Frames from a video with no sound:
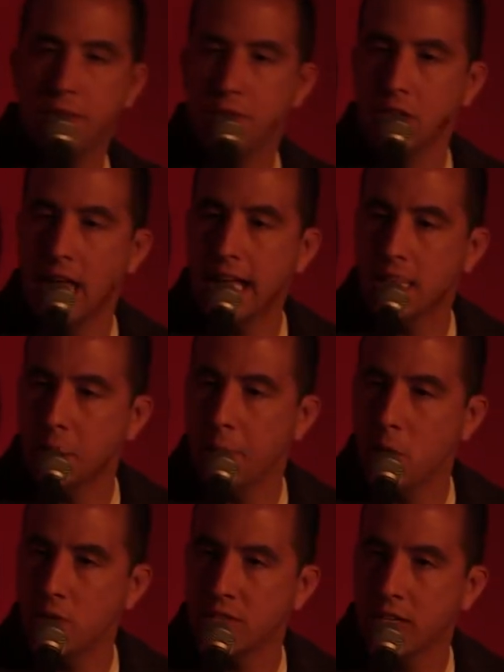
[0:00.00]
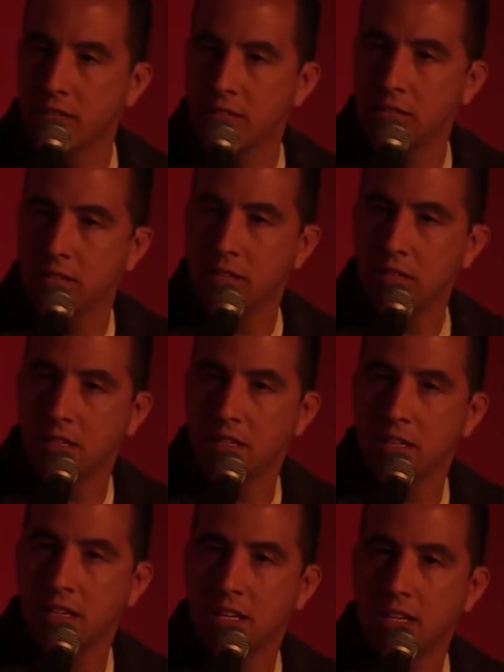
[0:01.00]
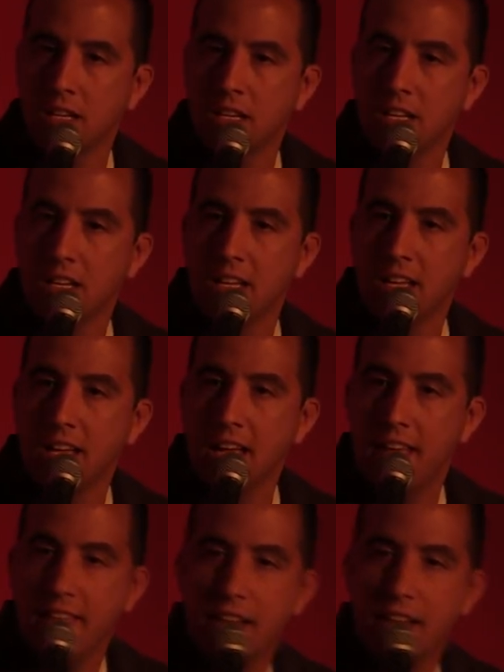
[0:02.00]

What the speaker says: if you like the person, and